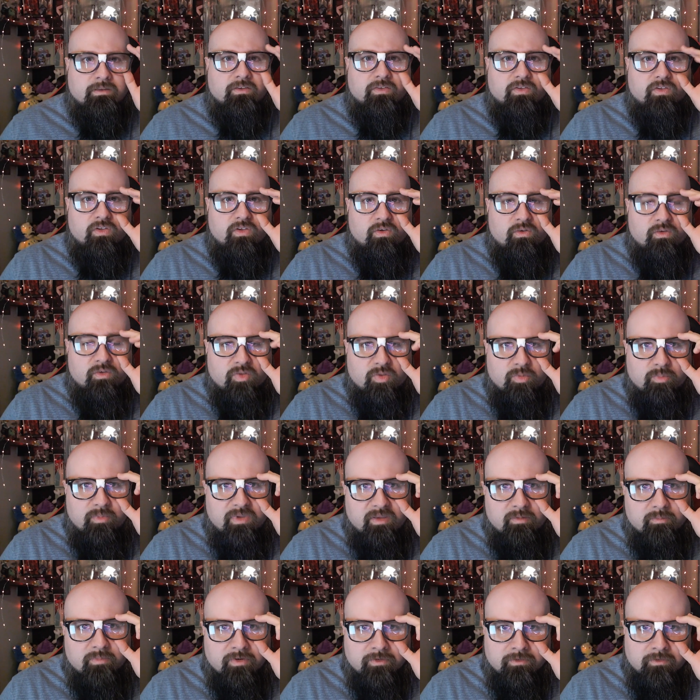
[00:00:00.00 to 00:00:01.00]
Excuse
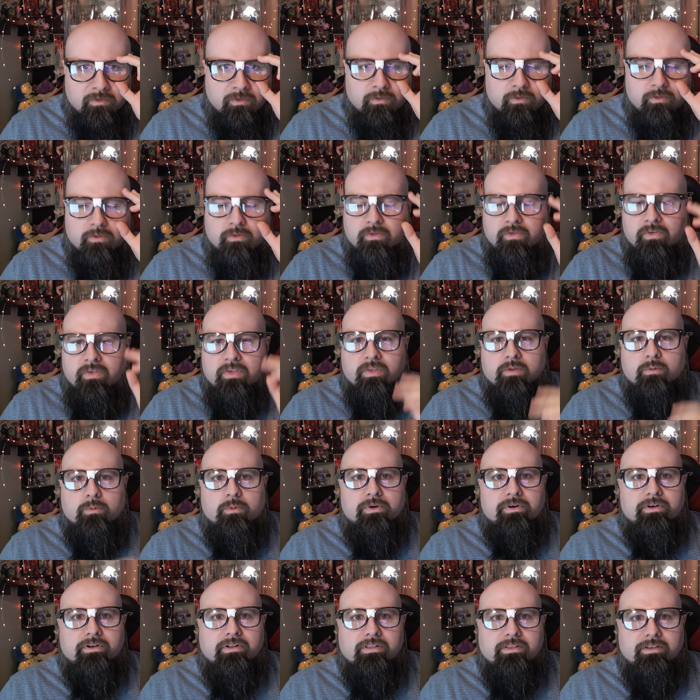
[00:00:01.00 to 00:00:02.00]
me, but you're using the
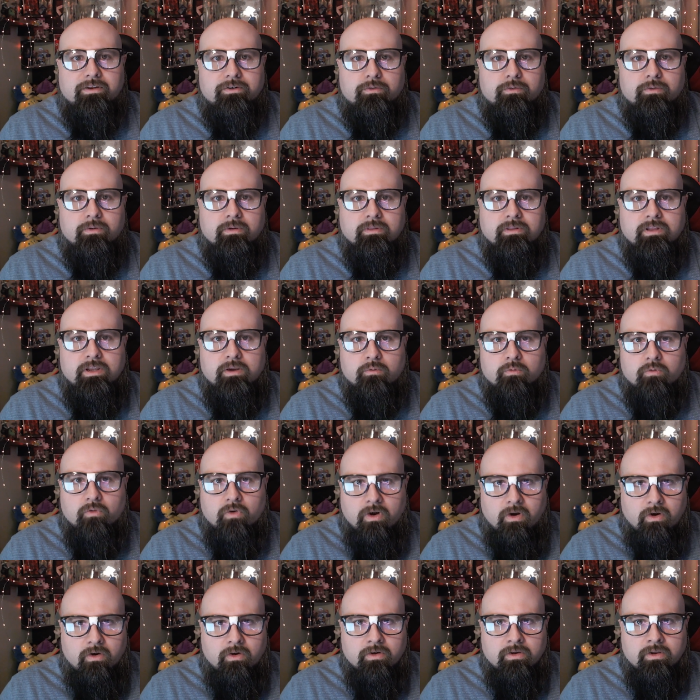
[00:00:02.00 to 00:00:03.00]
word literally
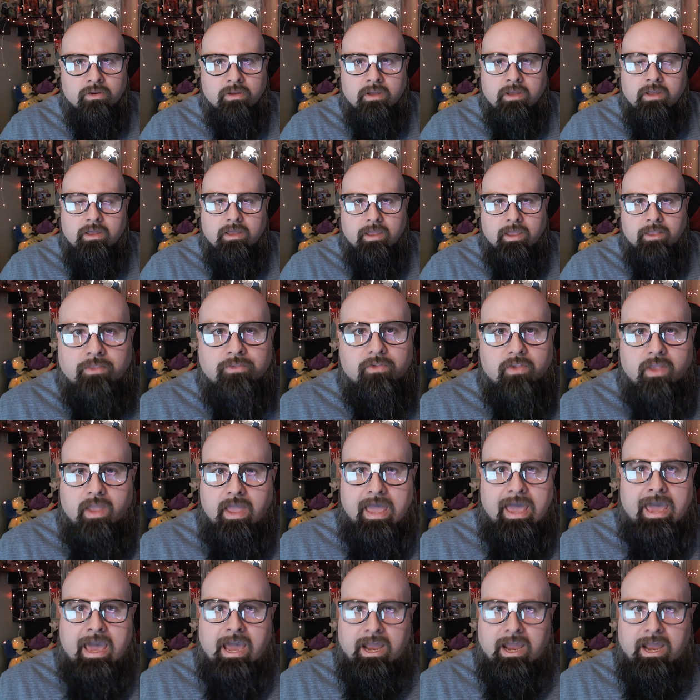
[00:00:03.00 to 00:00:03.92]
wrong. It's